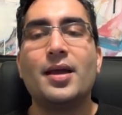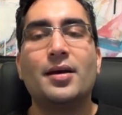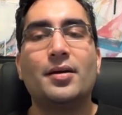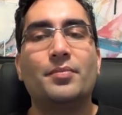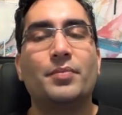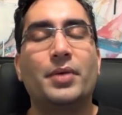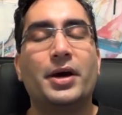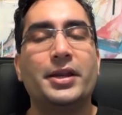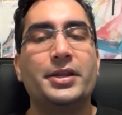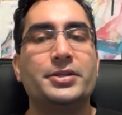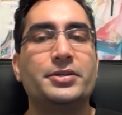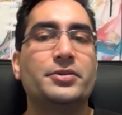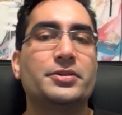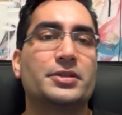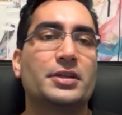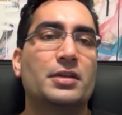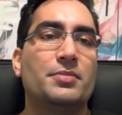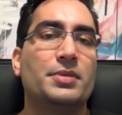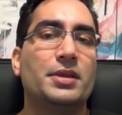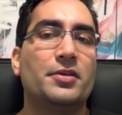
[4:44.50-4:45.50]
Body 2 is
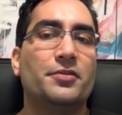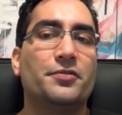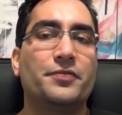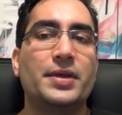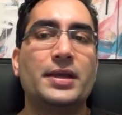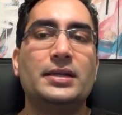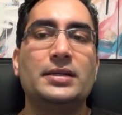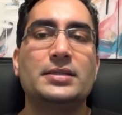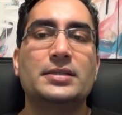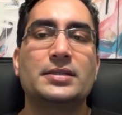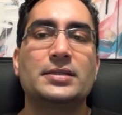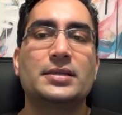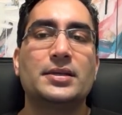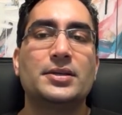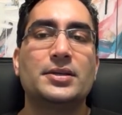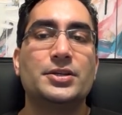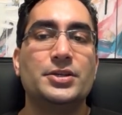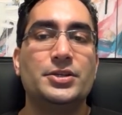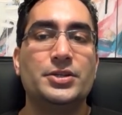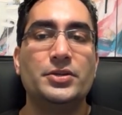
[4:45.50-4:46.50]
going to be effects
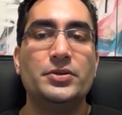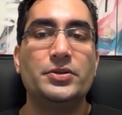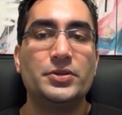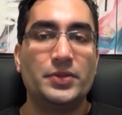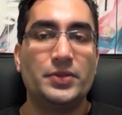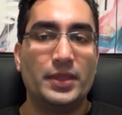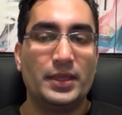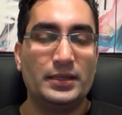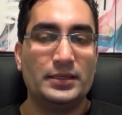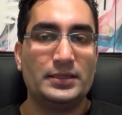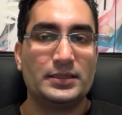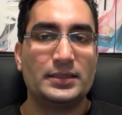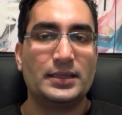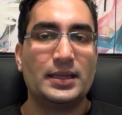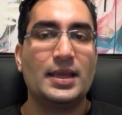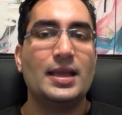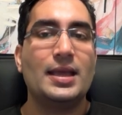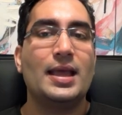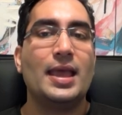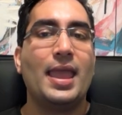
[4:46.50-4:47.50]
due to this,
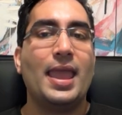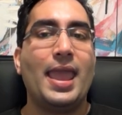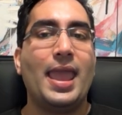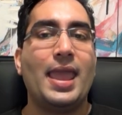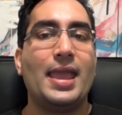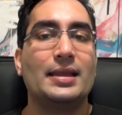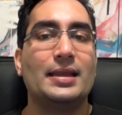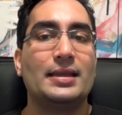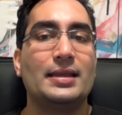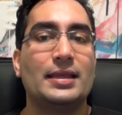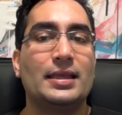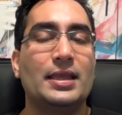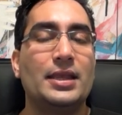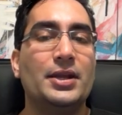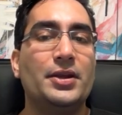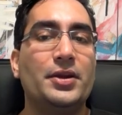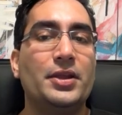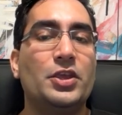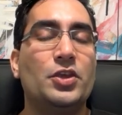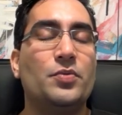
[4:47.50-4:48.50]
and
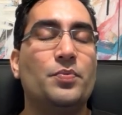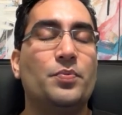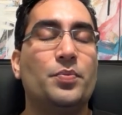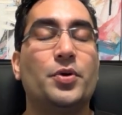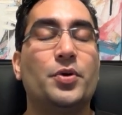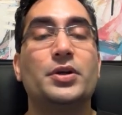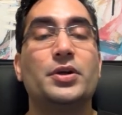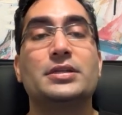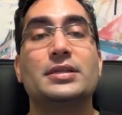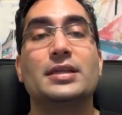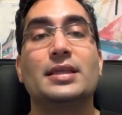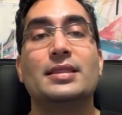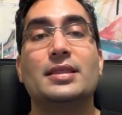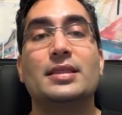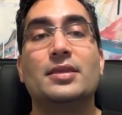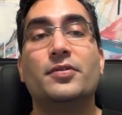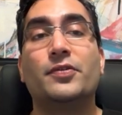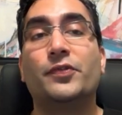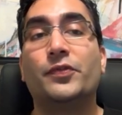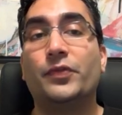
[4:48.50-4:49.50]
here you put
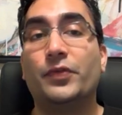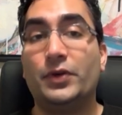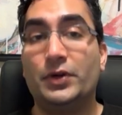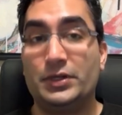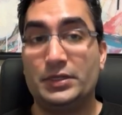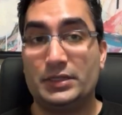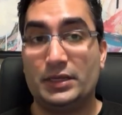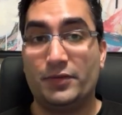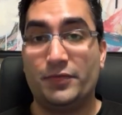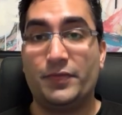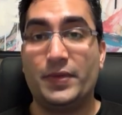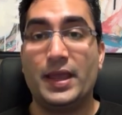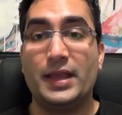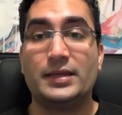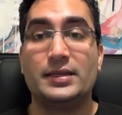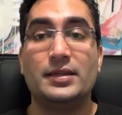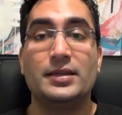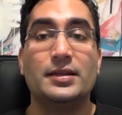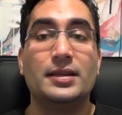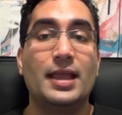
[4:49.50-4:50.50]
the first
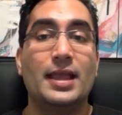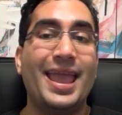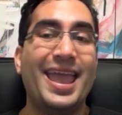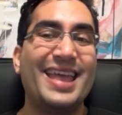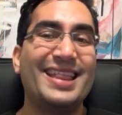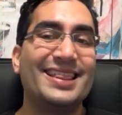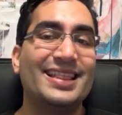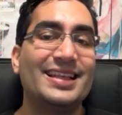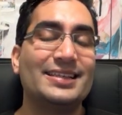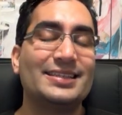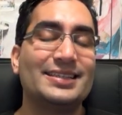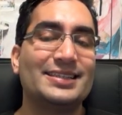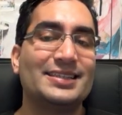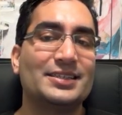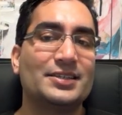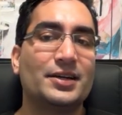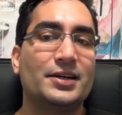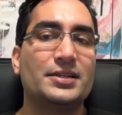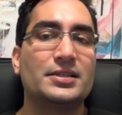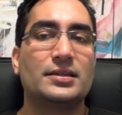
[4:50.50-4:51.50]
effect. And this
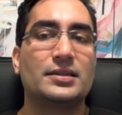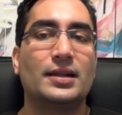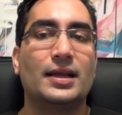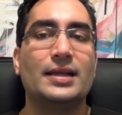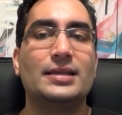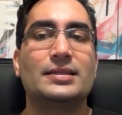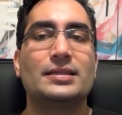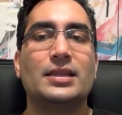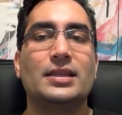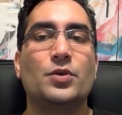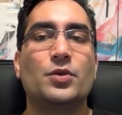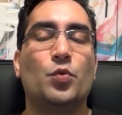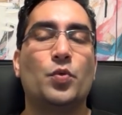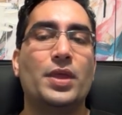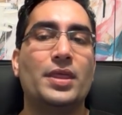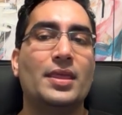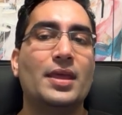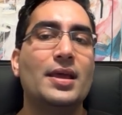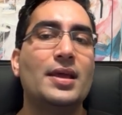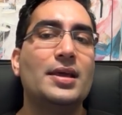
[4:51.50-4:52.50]
starts nicely
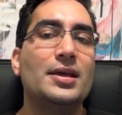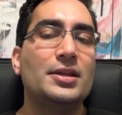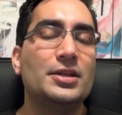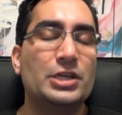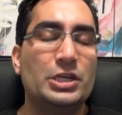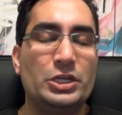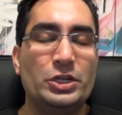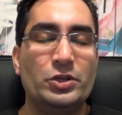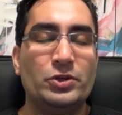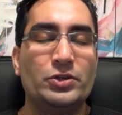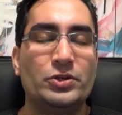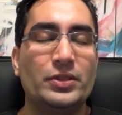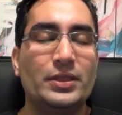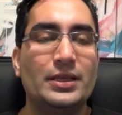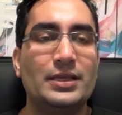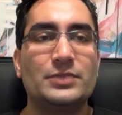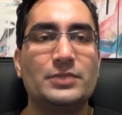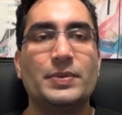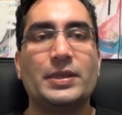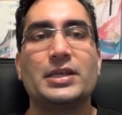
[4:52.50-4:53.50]
with due to
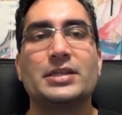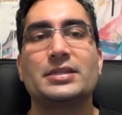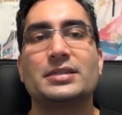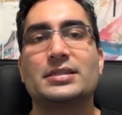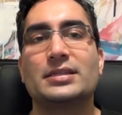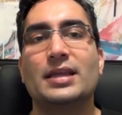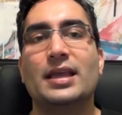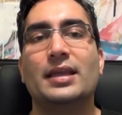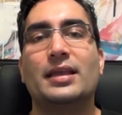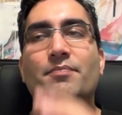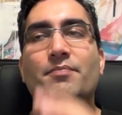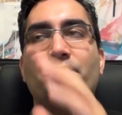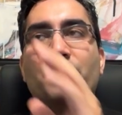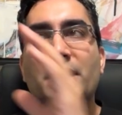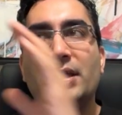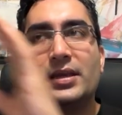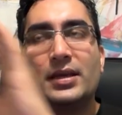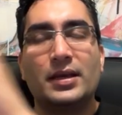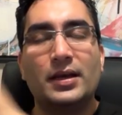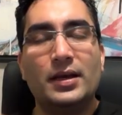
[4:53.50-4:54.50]
this because it's like
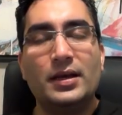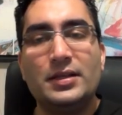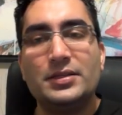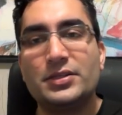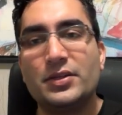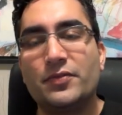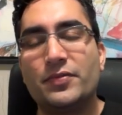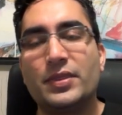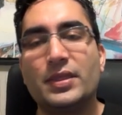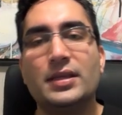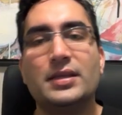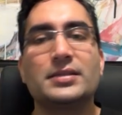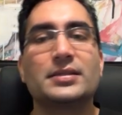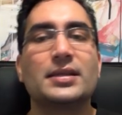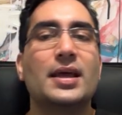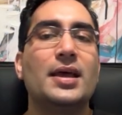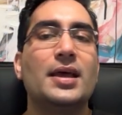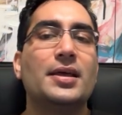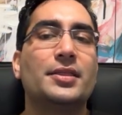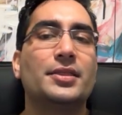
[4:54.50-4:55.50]
because of
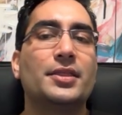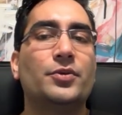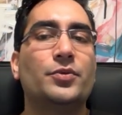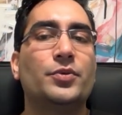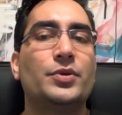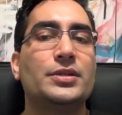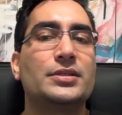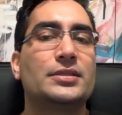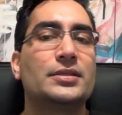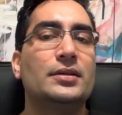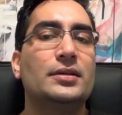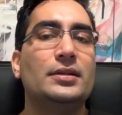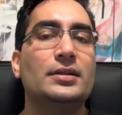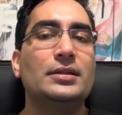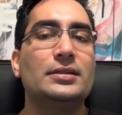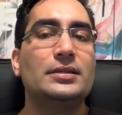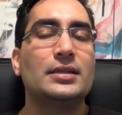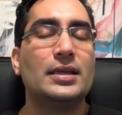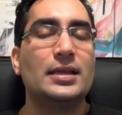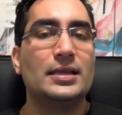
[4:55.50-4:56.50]
this, the
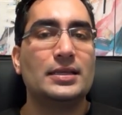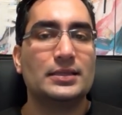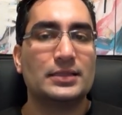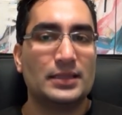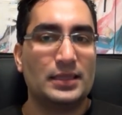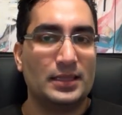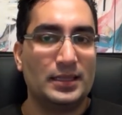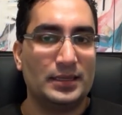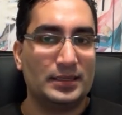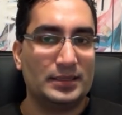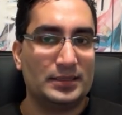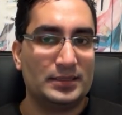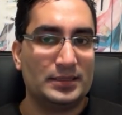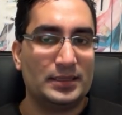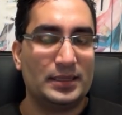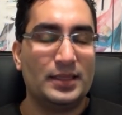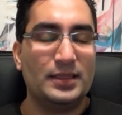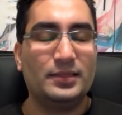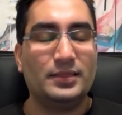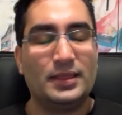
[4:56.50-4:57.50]
result is
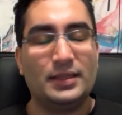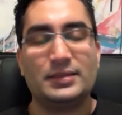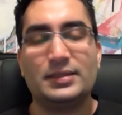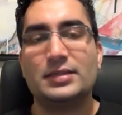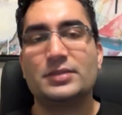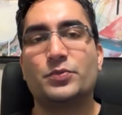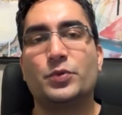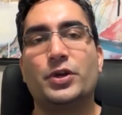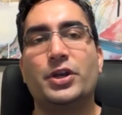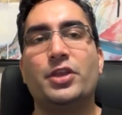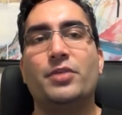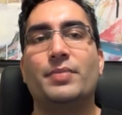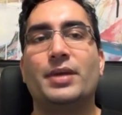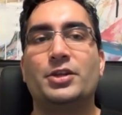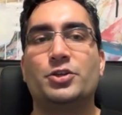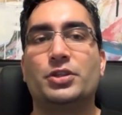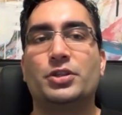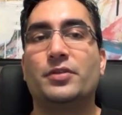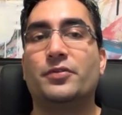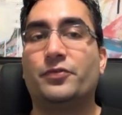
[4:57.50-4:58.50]
this. This is where you
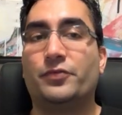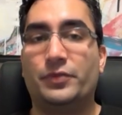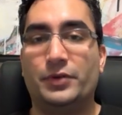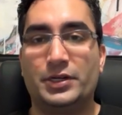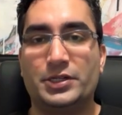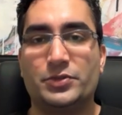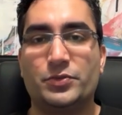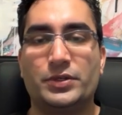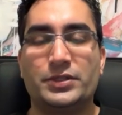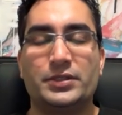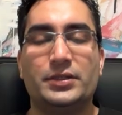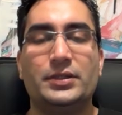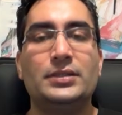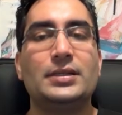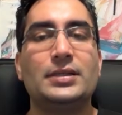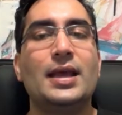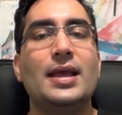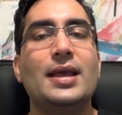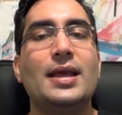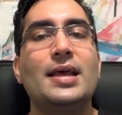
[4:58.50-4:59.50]
mention the first result.